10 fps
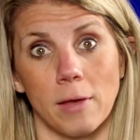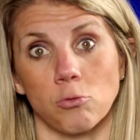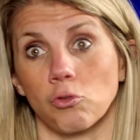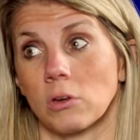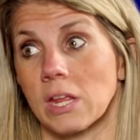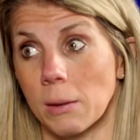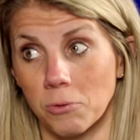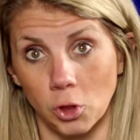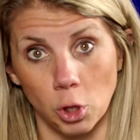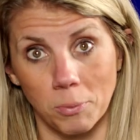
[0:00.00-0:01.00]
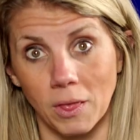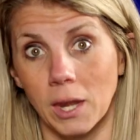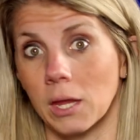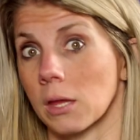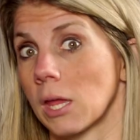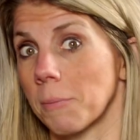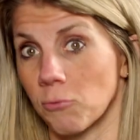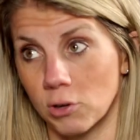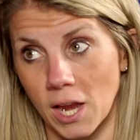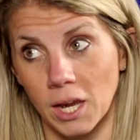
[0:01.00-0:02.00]
Estrogen keeps accumulating, it
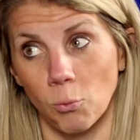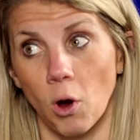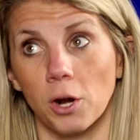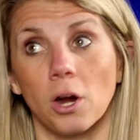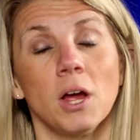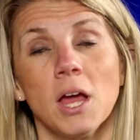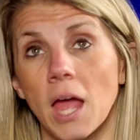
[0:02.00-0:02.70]
keeps retaining water.